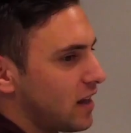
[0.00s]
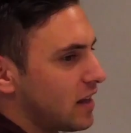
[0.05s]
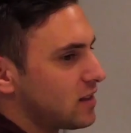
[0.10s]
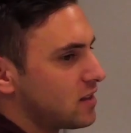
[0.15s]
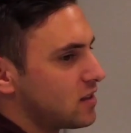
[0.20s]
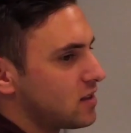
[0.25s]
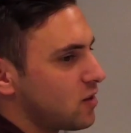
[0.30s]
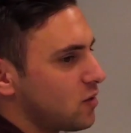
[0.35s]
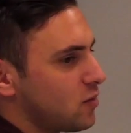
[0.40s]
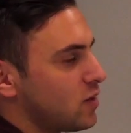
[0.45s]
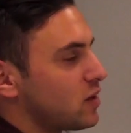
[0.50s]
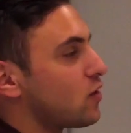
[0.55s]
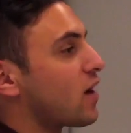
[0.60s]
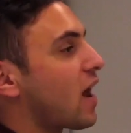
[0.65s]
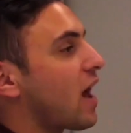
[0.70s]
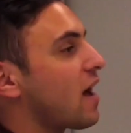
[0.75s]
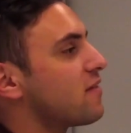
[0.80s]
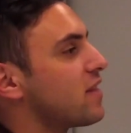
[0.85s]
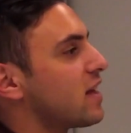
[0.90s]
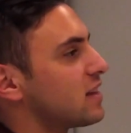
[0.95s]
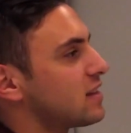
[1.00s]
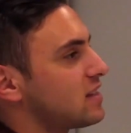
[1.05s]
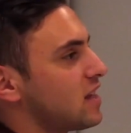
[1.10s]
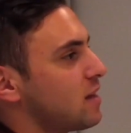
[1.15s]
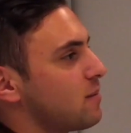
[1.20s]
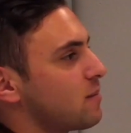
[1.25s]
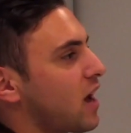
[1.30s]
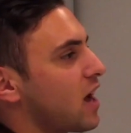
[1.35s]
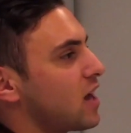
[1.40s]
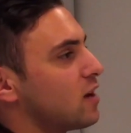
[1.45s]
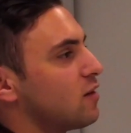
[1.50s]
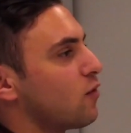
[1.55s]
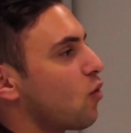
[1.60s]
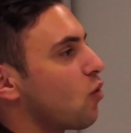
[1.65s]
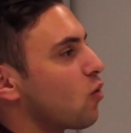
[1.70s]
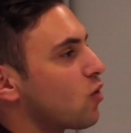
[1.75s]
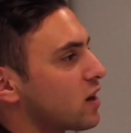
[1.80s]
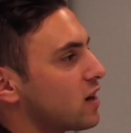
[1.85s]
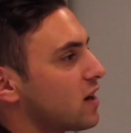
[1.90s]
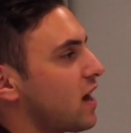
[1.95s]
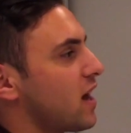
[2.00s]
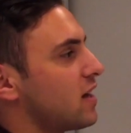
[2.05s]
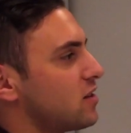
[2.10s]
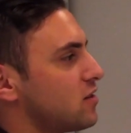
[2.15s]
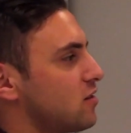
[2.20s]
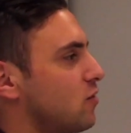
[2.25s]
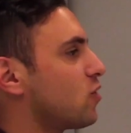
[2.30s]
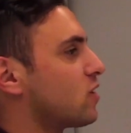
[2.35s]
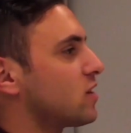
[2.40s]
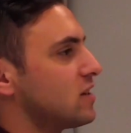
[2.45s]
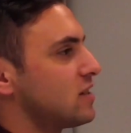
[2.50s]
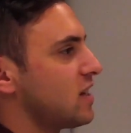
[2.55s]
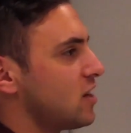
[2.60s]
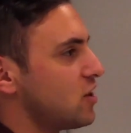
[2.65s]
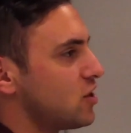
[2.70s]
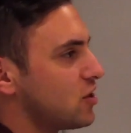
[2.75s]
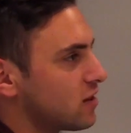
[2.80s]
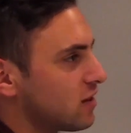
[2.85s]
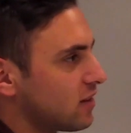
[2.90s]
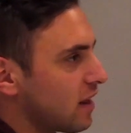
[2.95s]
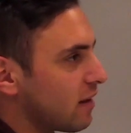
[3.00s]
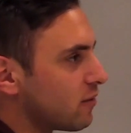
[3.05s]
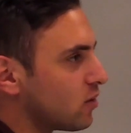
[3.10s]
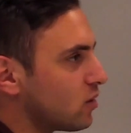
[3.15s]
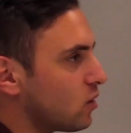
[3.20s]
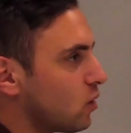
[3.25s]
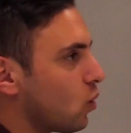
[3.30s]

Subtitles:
And so we don't have that same kind of organization level,